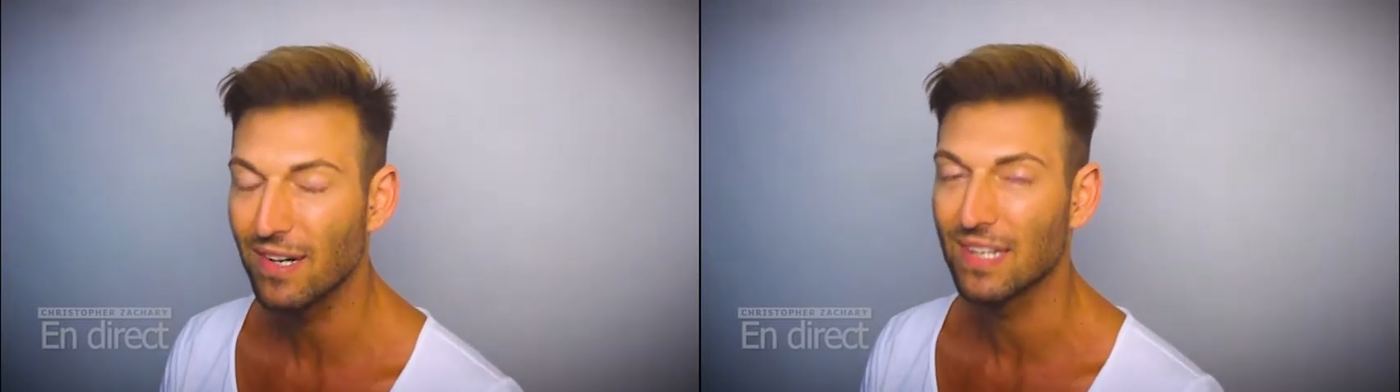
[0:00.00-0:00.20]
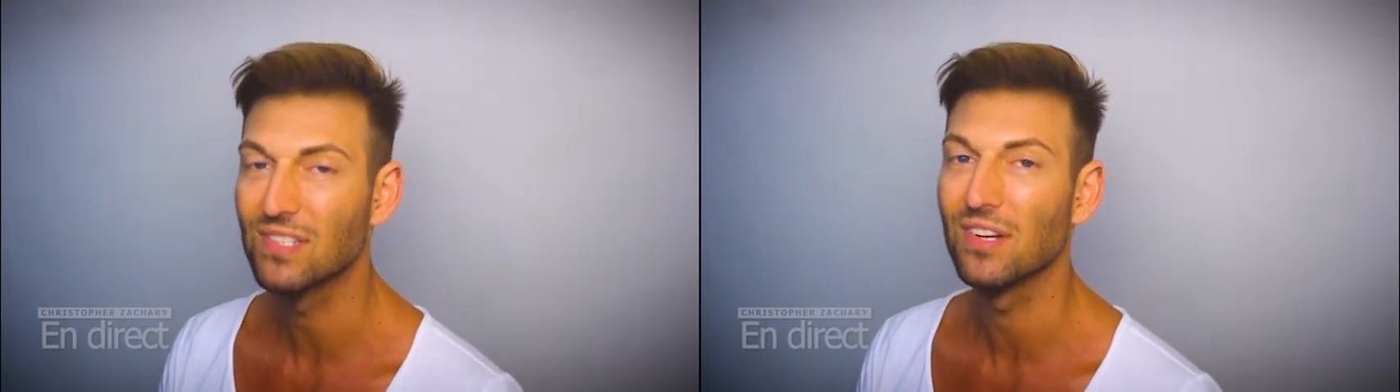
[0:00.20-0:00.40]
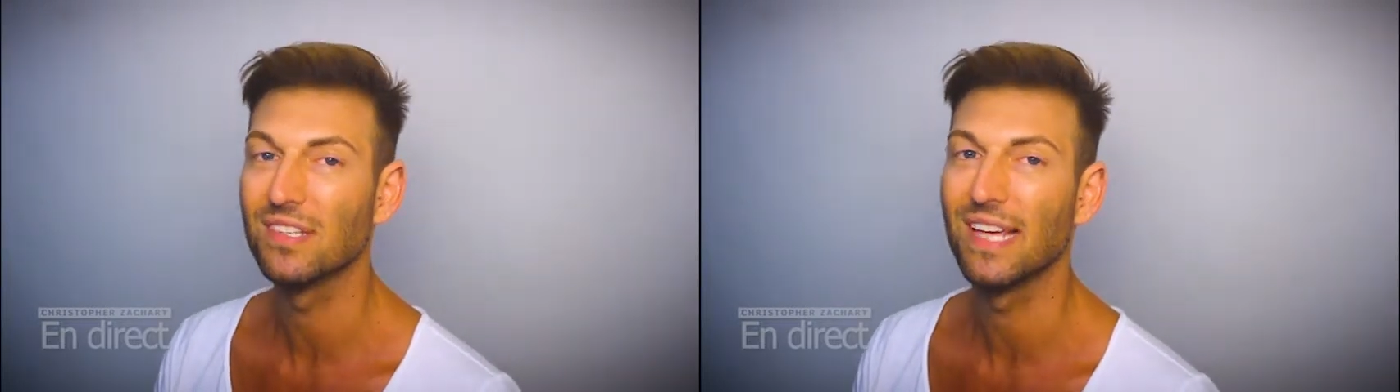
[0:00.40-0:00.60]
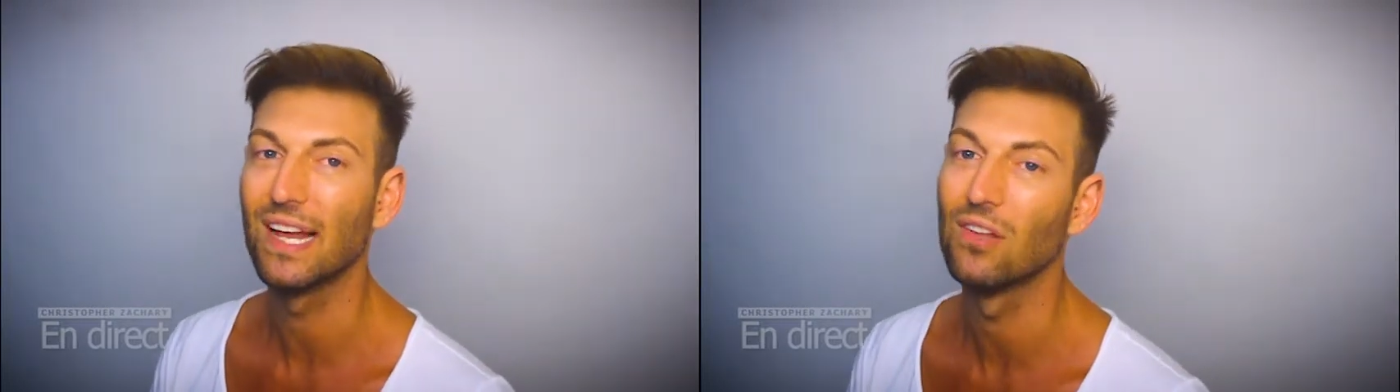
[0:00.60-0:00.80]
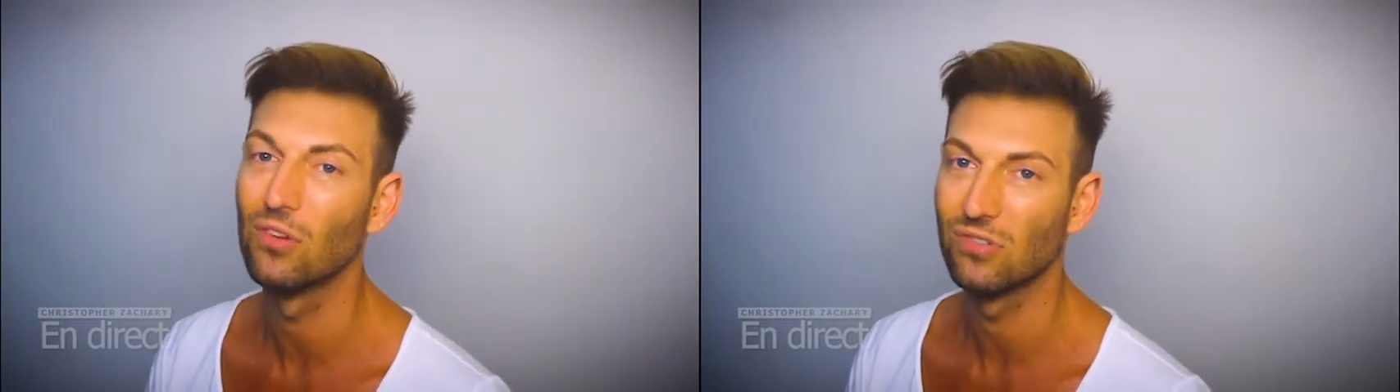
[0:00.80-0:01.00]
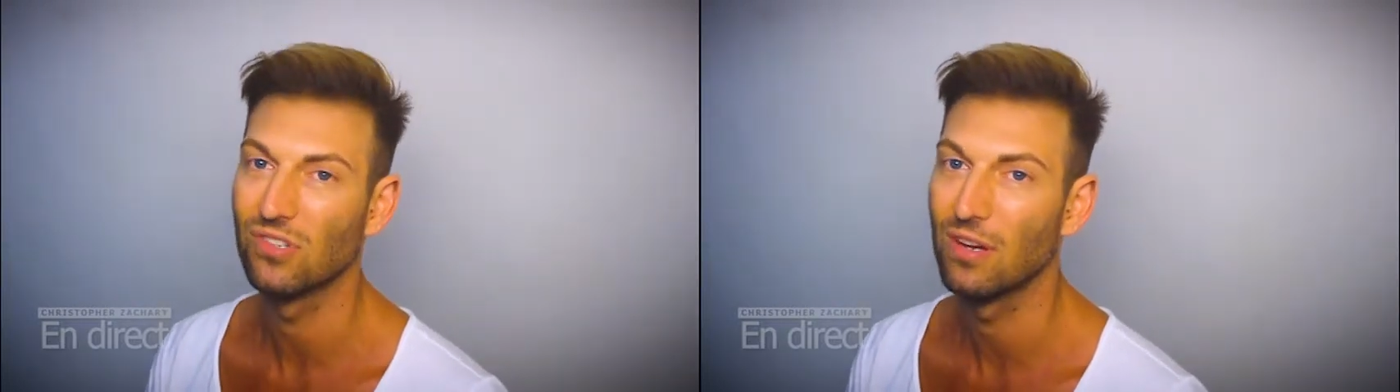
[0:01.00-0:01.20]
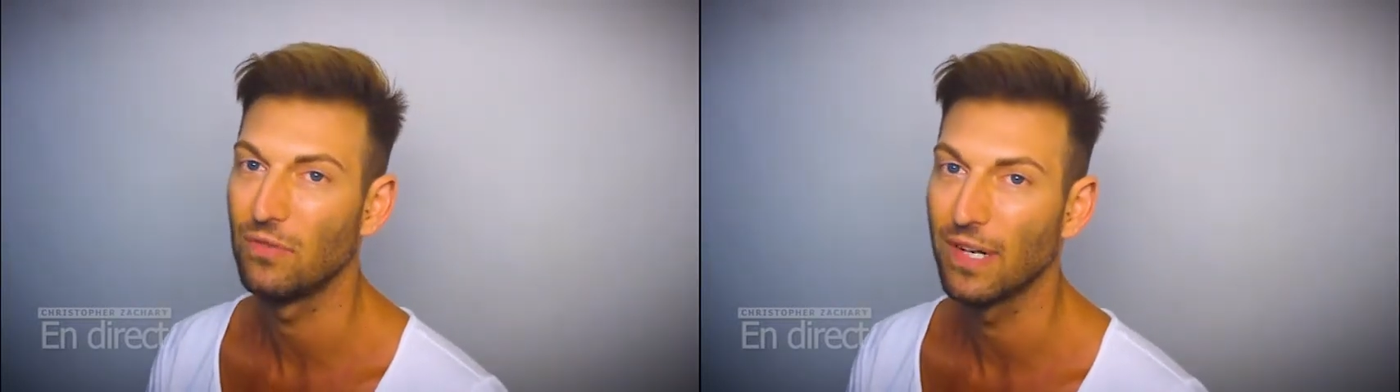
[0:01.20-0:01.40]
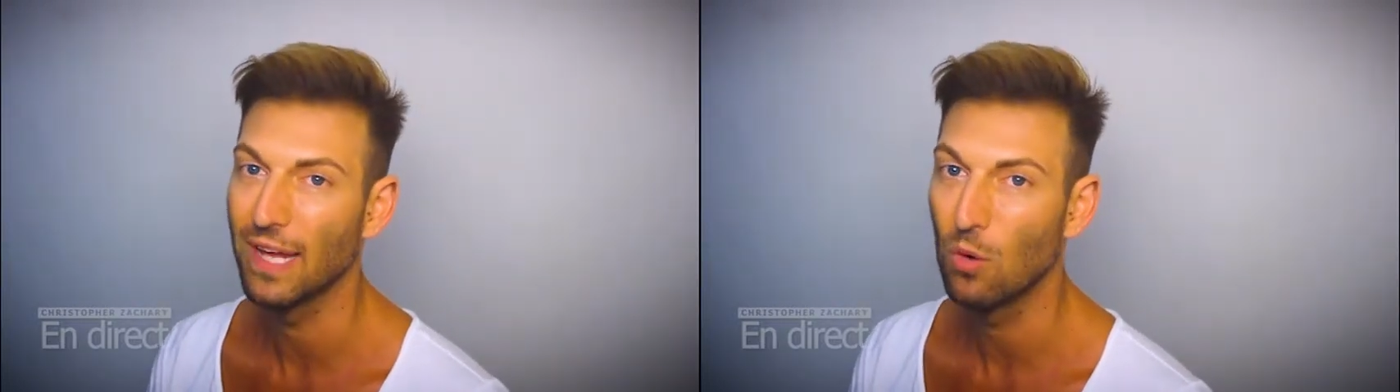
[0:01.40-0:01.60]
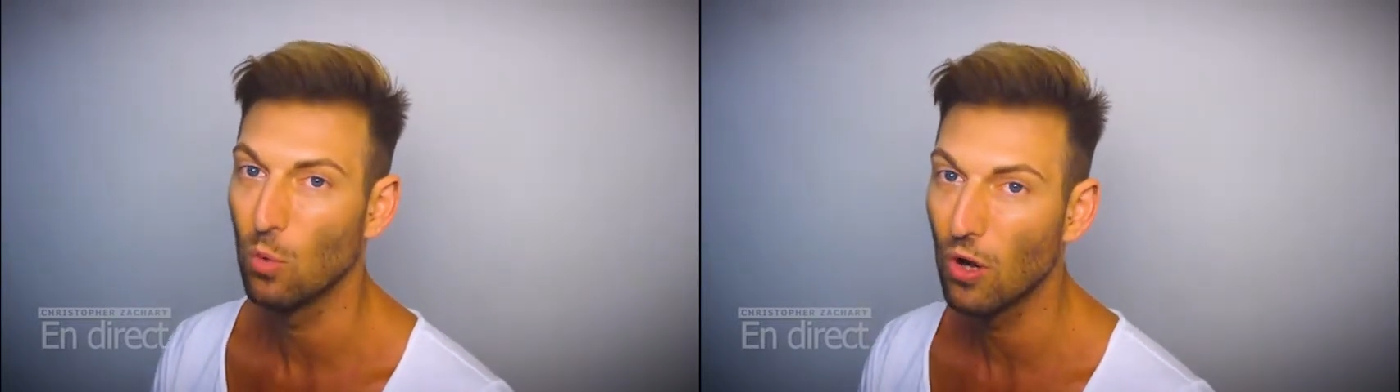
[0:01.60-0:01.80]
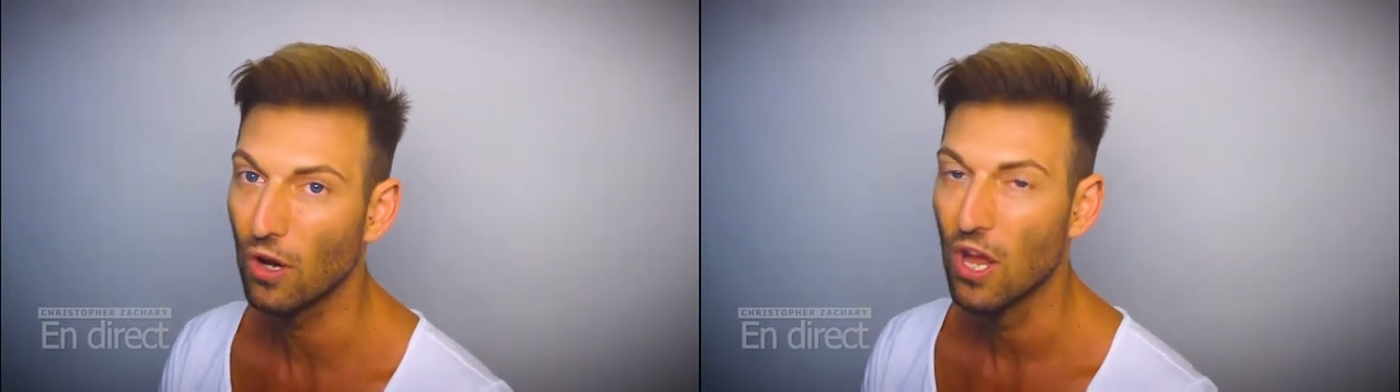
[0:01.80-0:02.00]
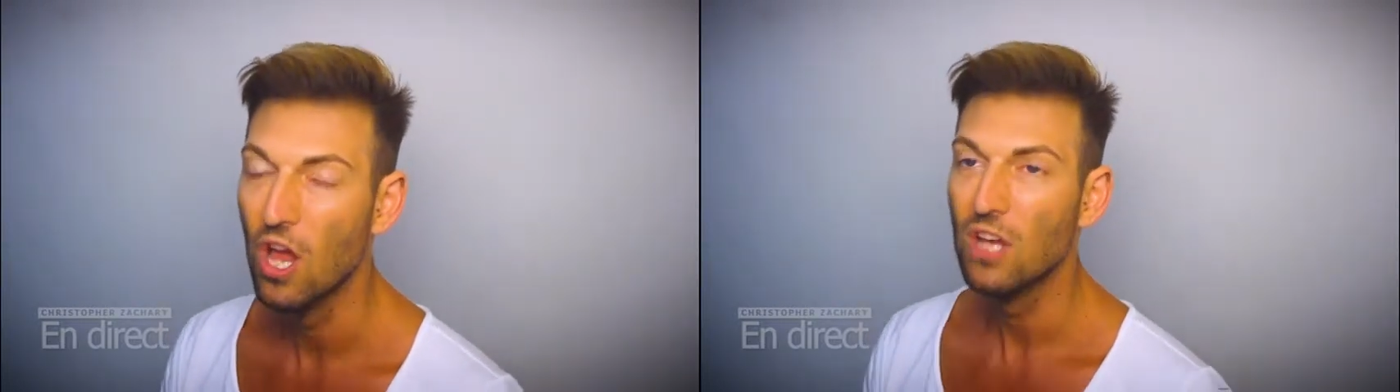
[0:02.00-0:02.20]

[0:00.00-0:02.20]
it's going to take a long time for you to get work.